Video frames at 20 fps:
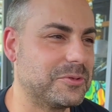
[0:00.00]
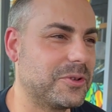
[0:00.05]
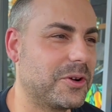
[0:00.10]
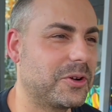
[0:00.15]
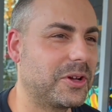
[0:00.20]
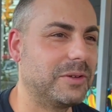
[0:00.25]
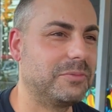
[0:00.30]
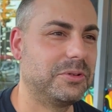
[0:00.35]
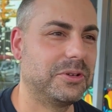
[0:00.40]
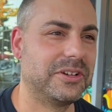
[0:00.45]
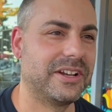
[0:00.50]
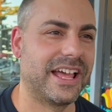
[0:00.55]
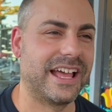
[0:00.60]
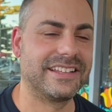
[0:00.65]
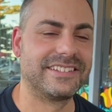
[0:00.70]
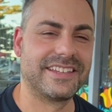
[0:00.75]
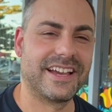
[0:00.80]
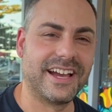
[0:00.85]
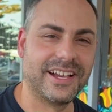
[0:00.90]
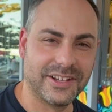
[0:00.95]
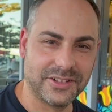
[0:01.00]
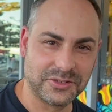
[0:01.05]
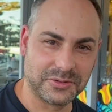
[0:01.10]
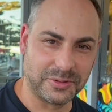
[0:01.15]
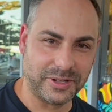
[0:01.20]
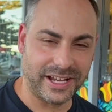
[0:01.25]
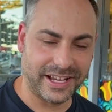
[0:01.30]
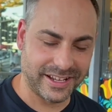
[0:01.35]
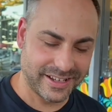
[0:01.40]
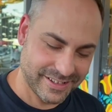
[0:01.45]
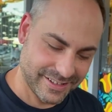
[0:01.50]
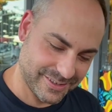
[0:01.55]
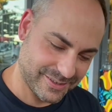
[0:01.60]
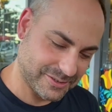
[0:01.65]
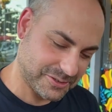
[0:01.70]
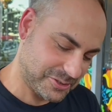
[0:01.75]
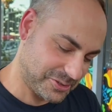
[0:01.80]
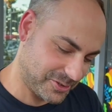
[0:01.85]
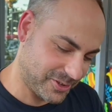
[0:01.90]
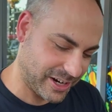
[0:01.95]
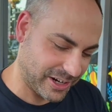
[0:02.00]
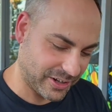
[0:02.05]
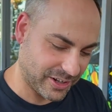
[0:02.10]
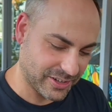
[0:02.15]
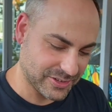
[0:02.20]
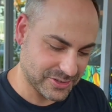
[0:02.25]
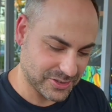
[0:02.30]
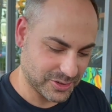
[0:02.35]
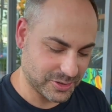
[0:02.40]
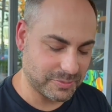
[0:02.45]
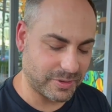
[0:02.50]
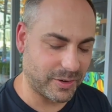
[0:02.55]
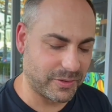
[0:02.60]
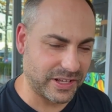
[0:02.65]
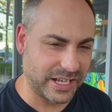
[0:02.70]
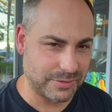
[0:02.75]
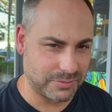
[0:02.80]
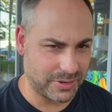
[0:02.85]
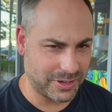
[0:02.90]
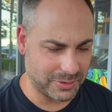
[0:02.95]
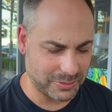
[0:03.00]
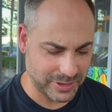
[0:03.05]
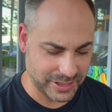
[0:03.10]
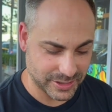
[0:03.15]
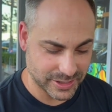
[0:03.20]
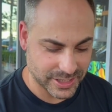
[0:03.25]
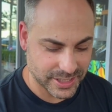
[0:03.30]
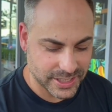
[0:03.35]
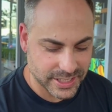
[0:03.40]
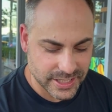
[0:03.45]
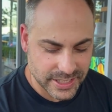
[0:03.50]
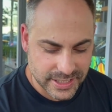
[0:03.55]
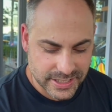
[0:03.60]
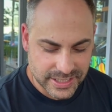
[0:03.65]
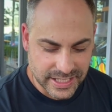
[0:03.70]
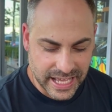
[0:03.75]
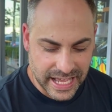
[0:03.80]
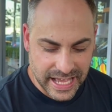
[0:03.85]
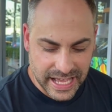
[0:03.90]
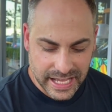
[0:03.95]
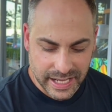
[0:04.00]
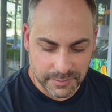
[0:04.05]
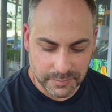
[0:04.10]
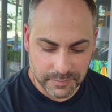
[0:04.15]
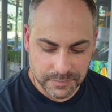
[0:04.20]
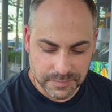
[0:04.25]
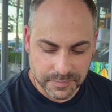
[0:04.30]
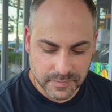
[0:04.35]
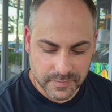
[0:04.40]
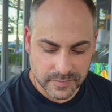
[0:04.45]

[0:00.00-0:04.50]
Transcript: not going to put in an Italian twang. Okay. Try not to, but I think I probably will. Um,